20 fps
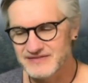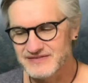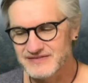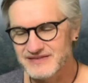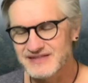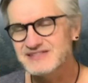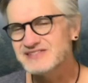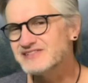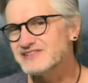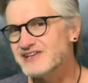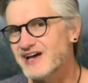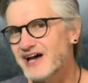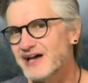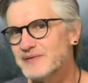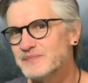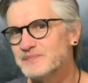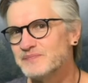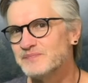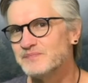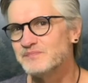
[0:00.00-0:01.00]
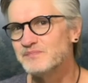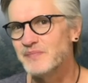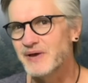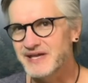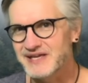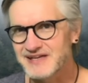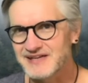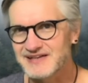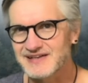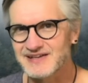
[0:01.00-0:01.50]
This time,
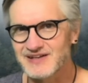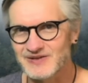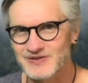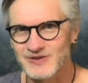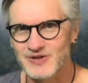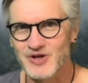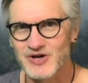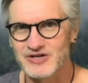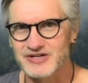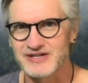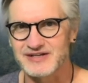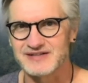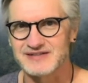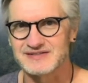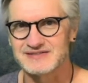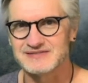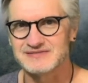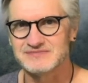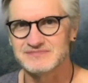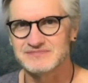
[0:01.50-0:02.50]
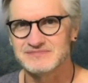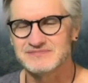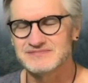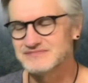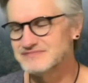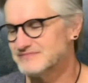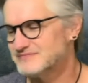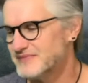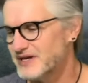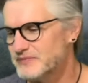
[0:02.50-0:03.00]
make it a little longer,
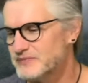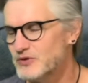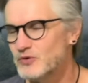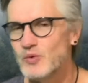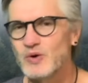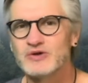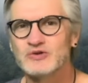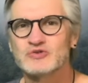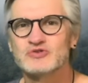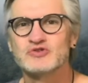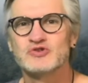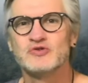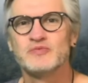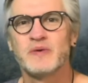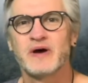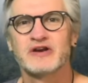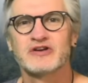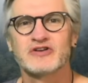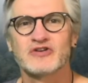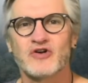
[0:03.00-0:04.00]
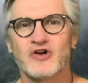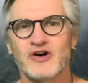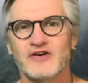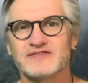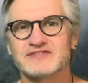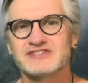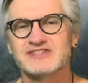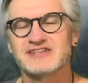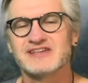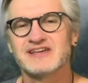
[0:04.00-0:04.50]
maybe 1 or 2
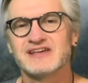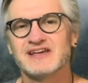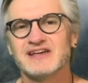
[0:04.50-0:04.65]
paragraphs,